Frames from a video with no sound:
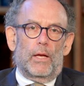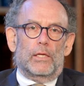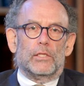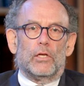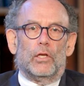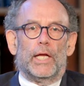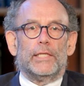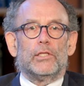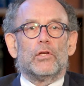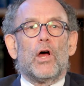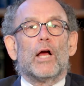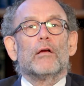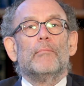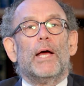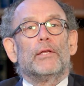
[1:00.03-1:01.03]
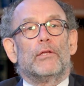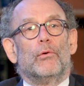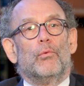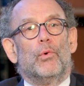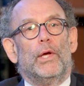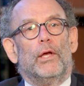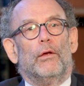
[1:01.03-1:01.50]
So let's talk about the
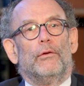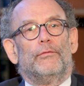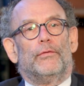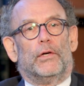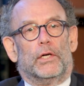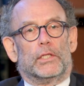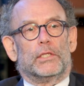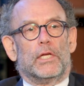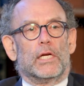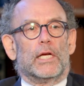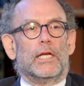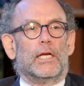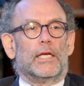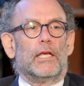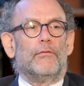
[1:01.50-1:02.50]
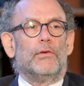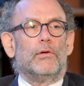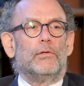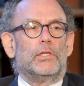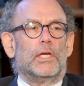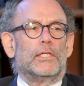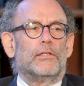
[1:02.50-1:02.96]
will first. I'm going to give you
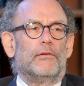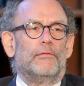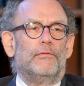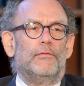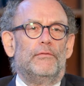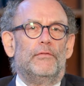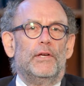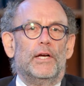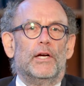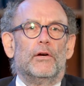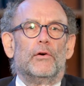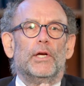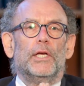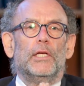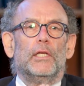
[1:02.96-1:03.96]
just a very